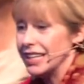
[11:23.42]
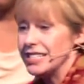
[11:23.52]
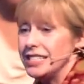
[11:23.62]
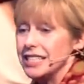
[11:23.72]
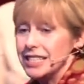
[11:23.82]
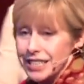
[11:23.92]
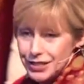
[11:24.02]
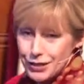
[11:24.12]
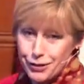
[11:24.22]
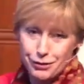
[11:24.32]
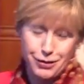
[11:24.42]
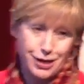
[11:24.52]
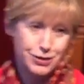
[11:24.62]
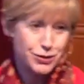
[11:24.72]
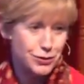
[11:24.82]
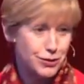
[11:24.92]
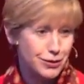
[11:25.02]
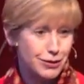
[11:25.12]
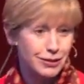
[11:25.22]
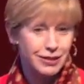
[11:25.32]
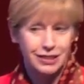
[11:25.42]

I did get to go to that school.